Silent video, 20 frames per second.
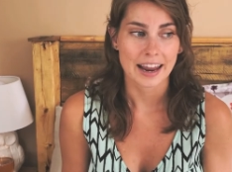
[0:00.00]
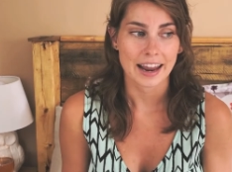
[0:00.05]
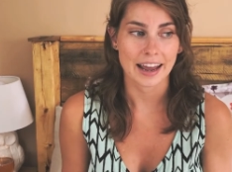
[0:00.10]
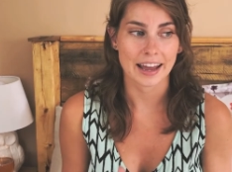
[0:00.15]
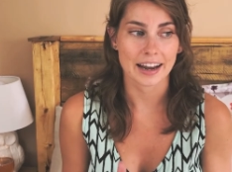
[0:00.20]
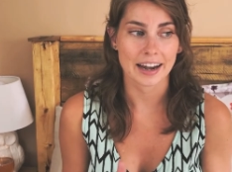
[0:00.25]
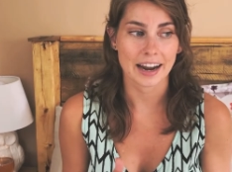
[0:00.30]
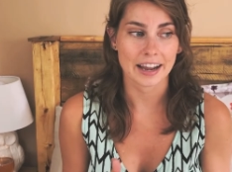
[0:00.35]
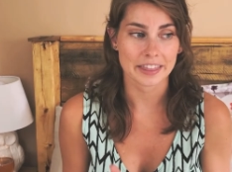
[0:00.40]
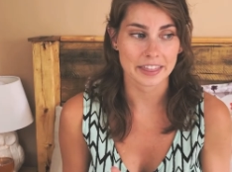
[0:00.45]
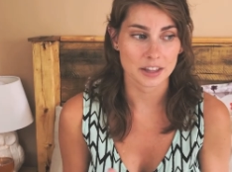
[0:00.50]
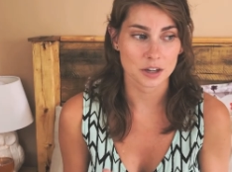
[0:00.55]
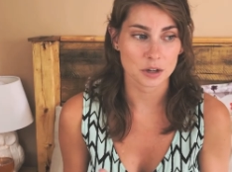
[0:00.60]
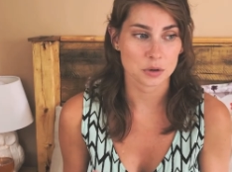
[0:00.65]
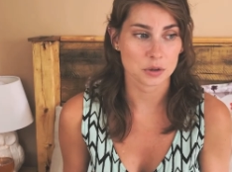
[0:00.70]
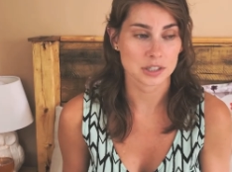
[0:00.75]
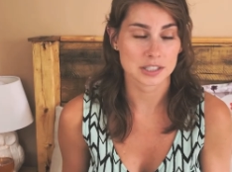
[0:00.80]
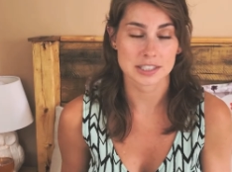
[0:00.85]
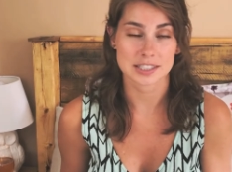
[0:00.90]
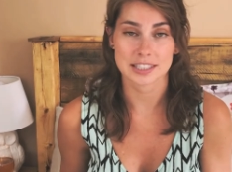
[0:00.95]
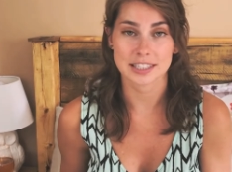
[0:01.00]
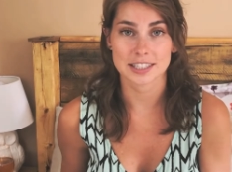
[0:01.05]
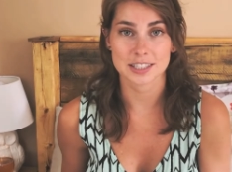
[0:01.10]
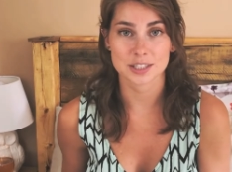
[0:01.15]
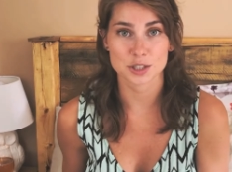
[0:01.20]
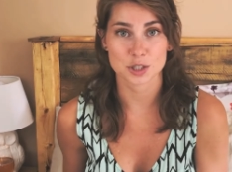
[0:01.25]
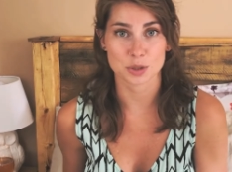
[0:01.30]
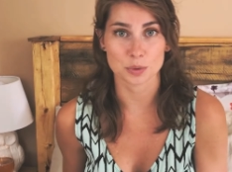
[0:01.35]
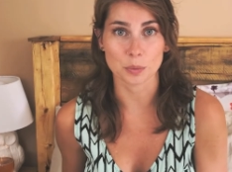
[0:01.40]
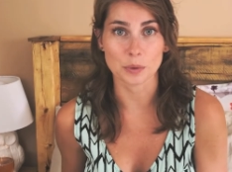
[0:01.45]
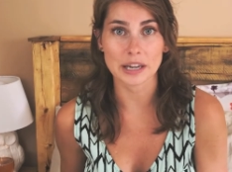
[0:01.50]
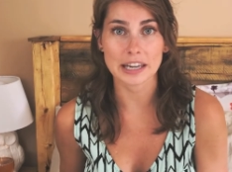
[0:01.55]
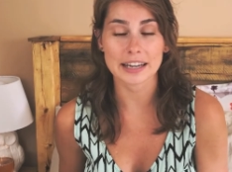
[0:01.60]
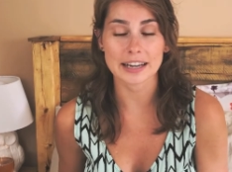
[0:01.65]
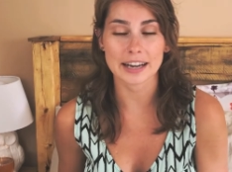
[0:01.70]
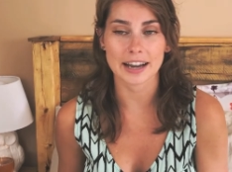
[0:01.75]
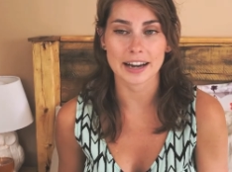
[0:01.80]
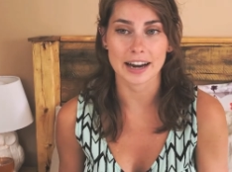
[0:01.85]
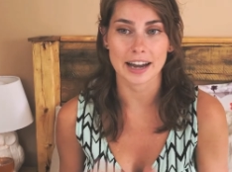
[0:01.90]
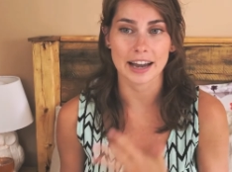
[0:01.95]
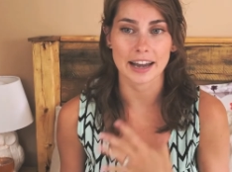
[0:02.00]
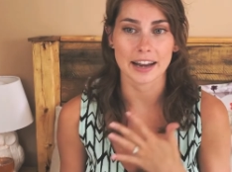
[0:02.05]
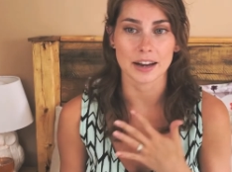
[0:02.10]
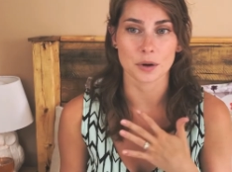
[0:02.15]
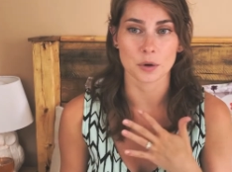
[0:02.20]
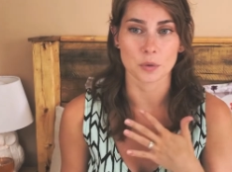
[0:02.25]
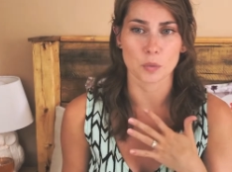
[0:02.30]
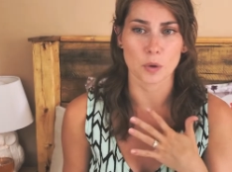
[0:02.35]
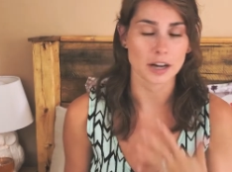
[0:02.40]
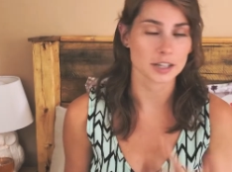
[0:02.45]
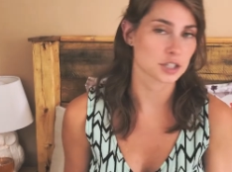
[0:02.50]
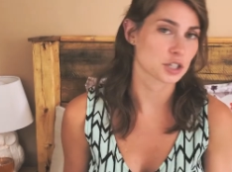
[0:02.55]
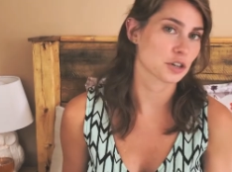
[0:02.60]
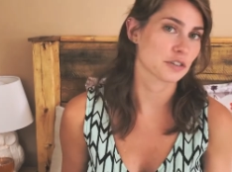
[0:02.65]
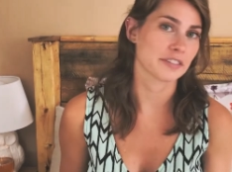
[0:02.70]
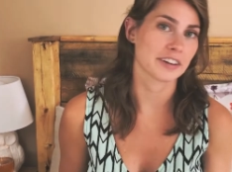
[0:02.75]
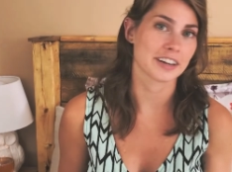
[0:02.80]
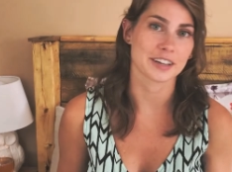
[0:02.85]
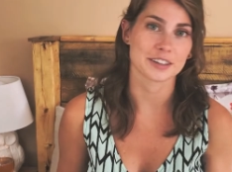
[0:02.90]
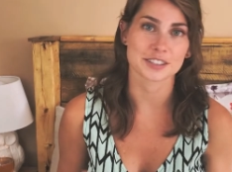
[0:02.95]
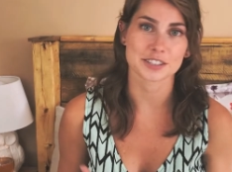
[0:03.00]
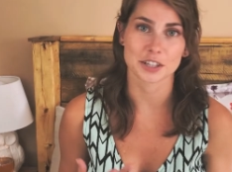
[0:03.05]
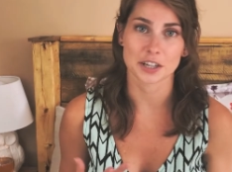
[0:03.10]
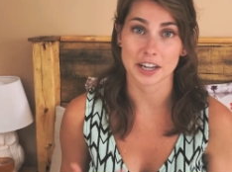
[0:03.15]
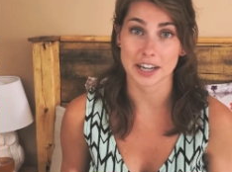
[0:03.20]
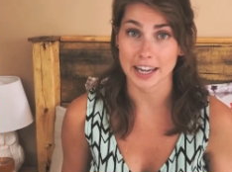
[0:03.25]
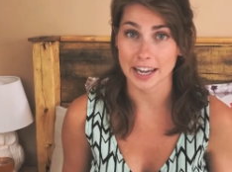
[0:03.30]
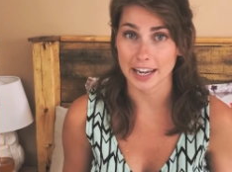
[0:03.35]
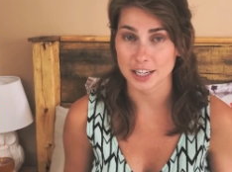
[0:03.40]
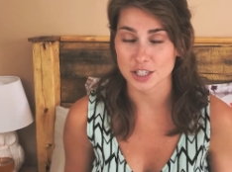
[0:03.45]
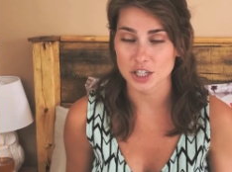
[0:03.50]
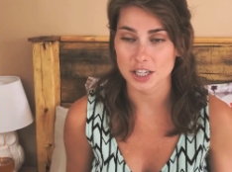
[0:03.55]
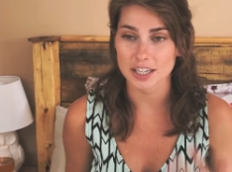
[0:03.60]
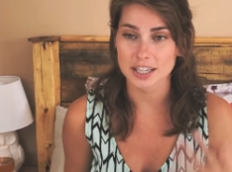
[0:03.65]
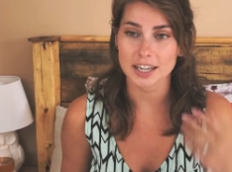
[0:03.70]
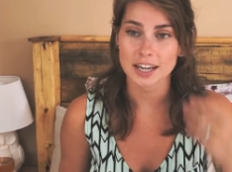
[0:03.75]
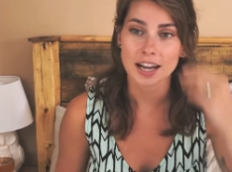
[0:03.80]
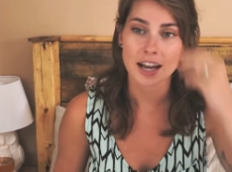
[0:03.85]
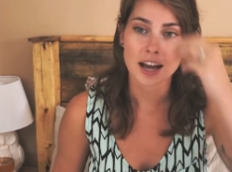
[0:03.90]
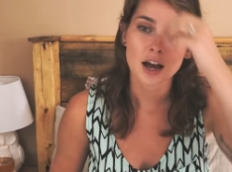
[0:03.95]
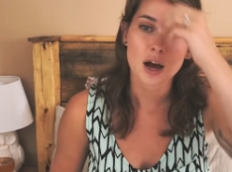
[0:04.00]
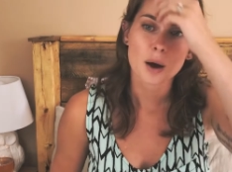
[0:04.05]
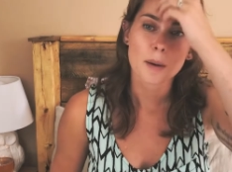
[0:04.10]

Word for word: And I think Christine is sweet, and I watch her videos on occasion,